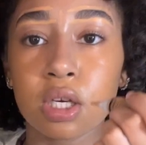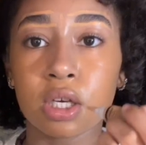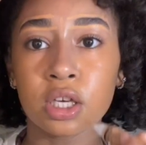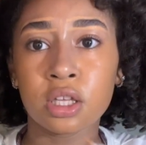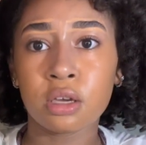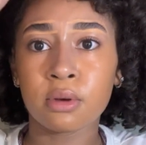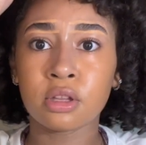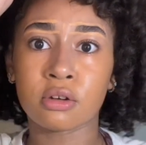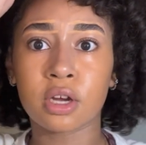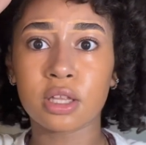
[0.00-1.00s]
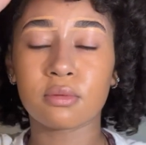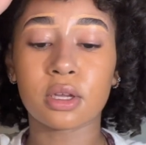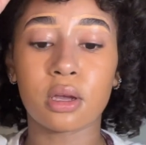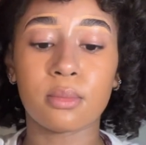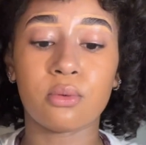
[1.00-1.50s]
And now I look crazy right
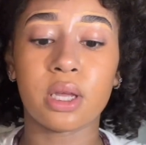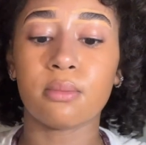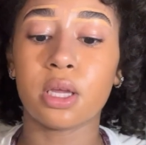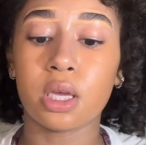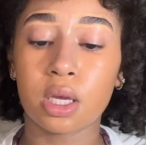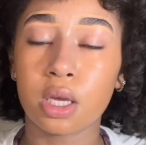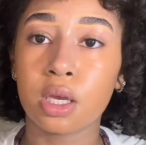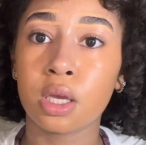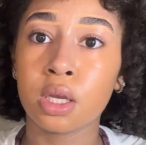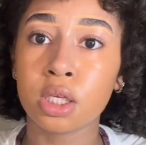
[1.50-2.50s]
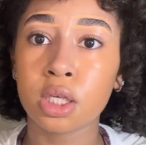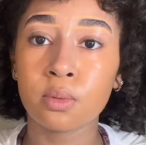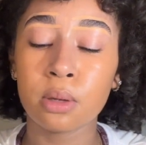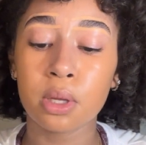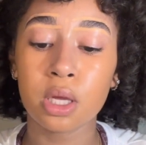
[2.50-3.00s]
now, but wait a minute. Just wait a
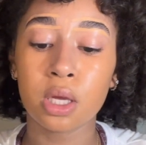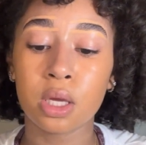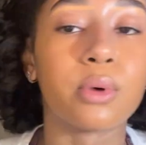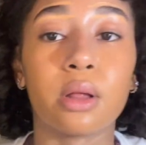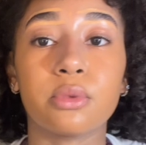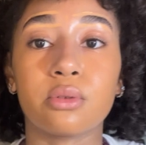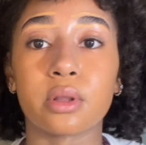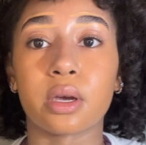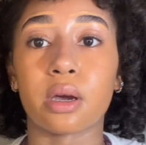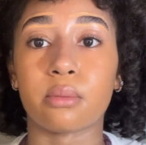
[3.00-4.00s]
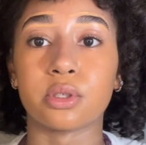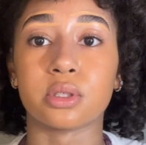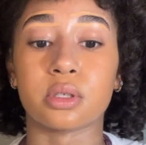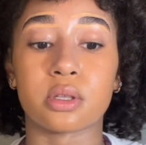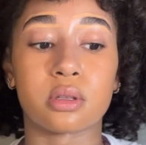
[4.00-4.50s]
minute. While I'm doing that, I'm gonna
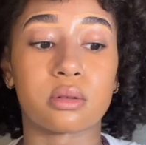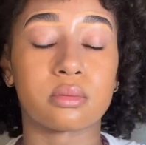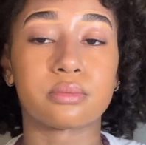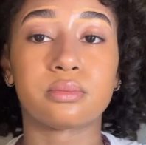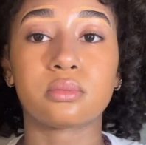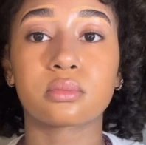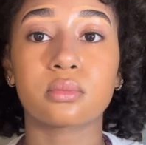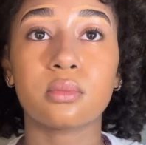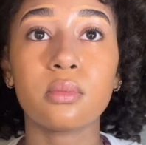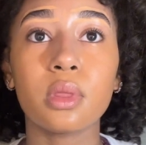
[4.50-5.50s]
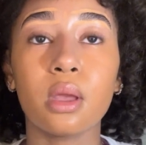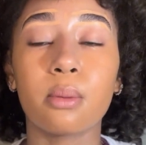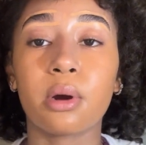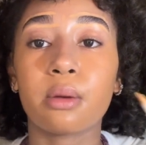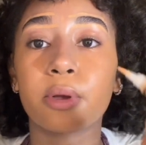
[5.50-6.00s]
just
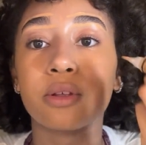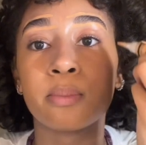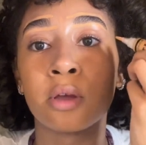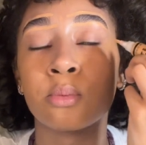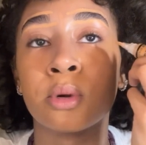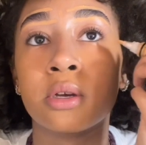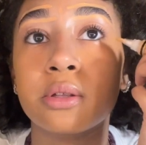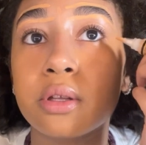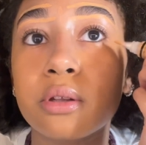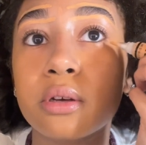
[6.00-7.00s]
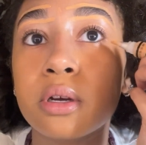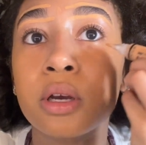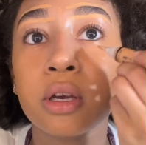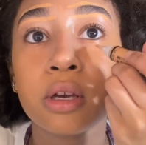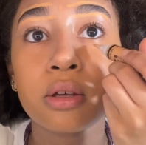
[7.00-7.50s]
probably put the spots for my concealer.
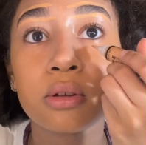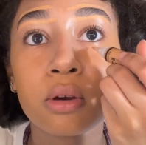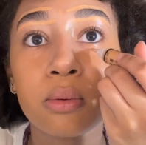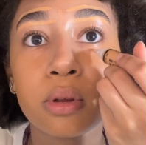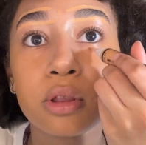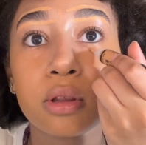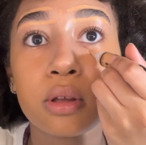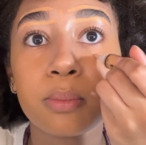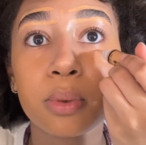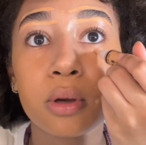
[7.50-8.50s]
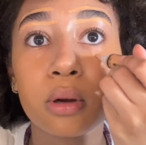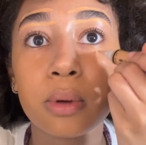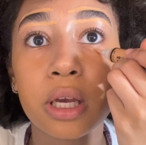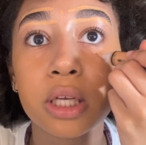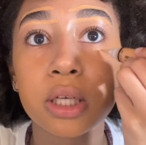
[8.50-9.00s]
So with the Pure
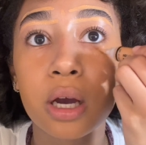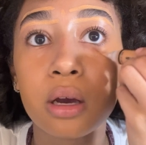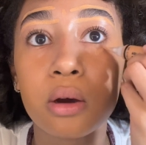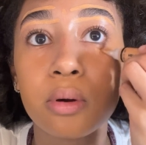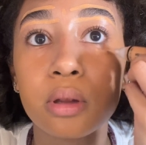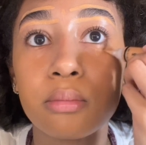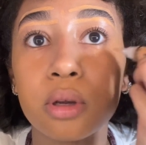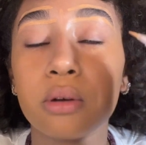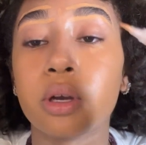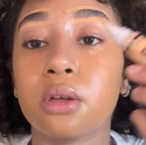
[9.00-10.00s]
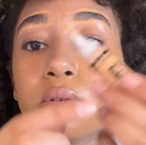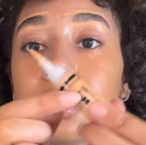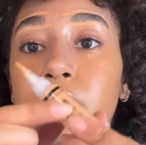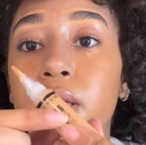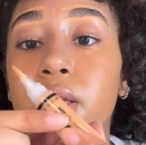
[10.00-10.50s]
Beige, I go in the middle and you'll
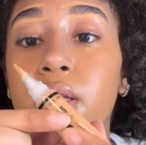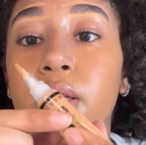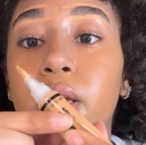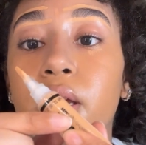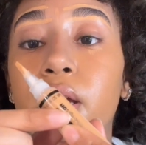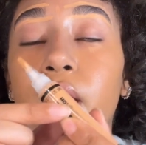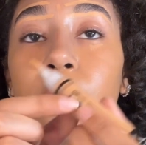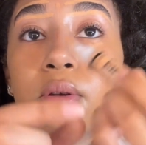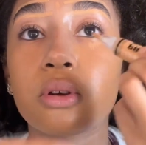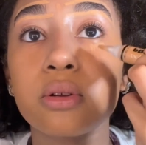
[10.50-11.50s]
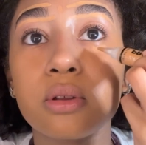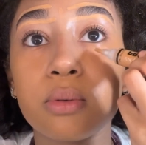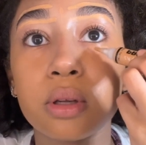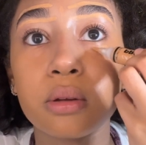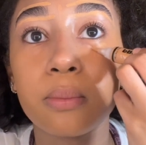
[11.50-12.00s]
see like how it turns into a
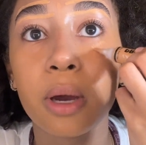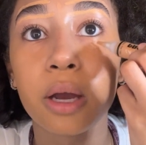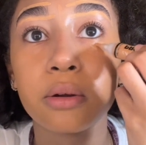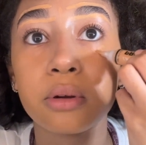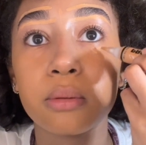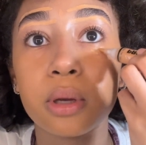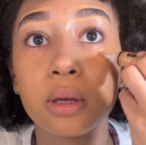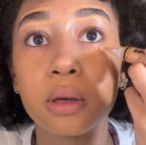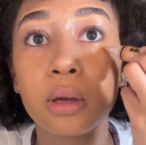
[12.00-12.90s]
little pattern in a minute.